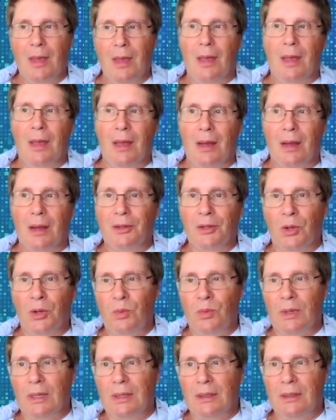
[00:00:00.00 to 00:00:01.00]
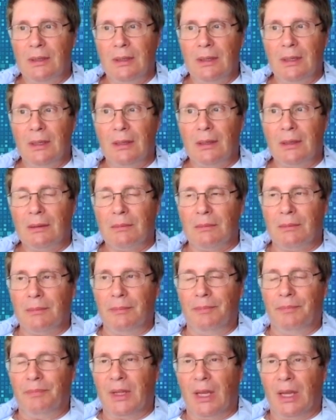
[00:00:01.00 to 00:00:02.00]
No, I
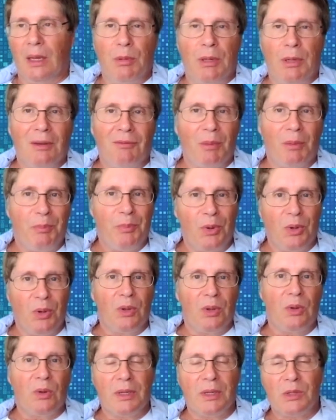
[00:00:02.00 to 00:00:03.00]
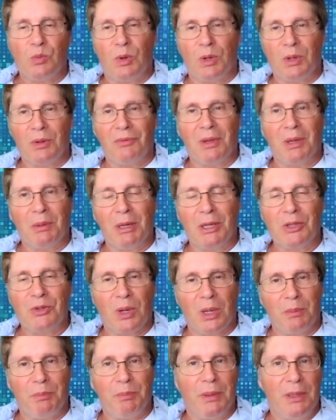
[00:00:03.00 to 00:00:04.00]
believe Apollo is one of our
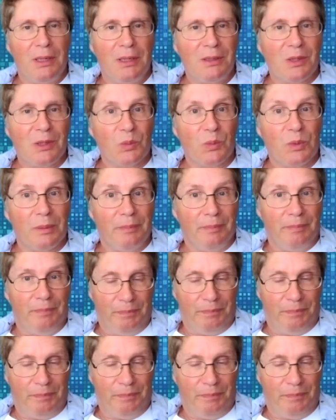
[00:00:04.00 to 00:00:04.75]
major IPs, and